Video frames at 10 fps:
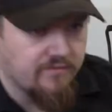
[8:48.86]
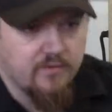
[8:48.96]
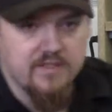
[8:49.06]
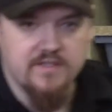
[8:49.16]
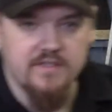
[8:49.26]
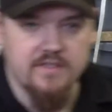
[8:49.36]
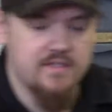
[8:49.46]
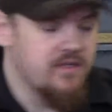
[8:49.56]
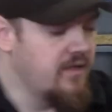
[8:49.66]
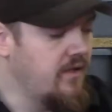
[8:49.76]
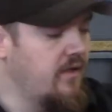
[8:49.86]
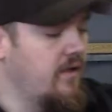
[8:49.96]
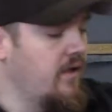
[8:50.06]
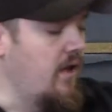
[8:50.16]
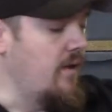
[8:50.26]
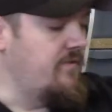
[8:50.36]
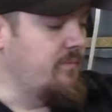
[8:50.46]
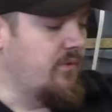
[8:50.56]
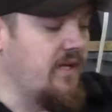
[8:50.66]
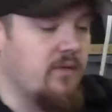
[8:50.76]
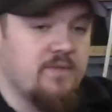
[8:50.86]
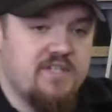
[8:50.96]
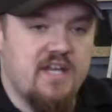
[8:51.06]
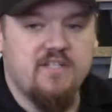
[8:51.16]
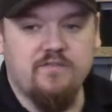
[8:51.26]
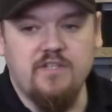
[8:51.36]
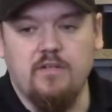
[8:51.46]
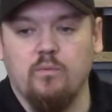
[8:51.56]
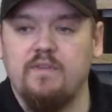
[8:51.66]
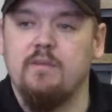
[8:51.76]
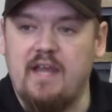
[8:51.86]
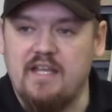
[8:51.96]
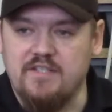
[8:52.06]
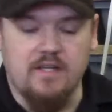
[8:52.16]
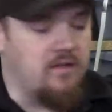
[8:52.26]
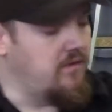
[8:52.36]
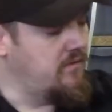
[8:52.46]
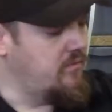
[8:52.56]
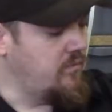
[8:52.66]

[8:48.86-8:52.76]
for instance, um, if you breed a recessive gene with the pastel,